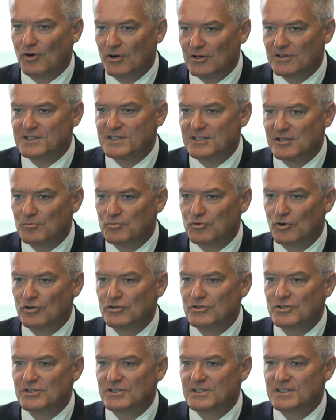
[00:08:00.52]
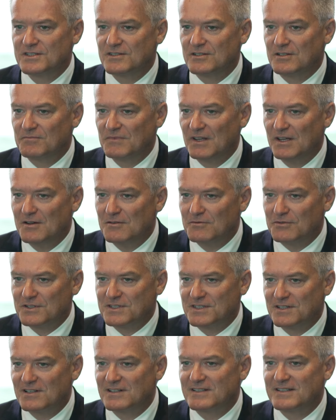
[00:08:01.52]
policy approaches,
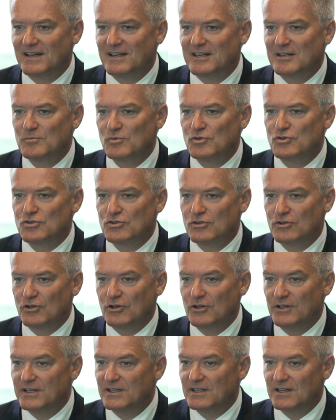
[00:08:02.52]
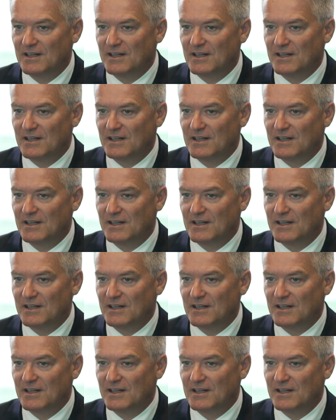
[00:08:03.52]
facilitating mutual learning,